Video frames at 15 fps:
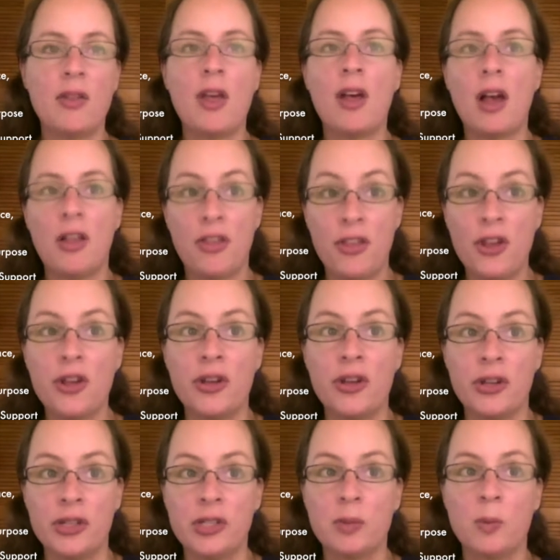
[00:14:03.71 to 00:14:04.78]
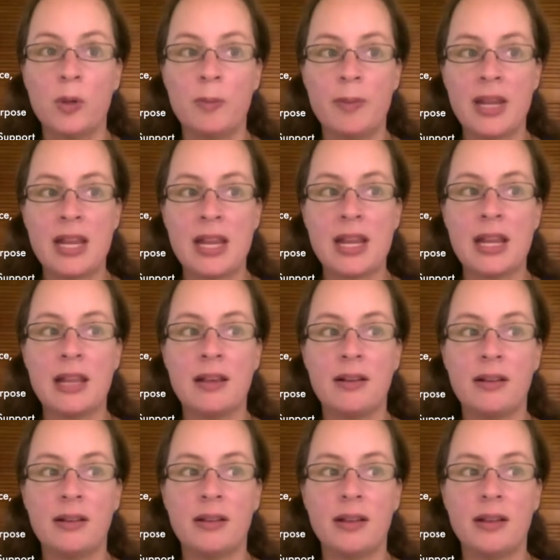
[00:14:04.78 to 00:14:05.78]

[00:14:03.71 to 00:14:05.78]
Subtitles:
a third would be,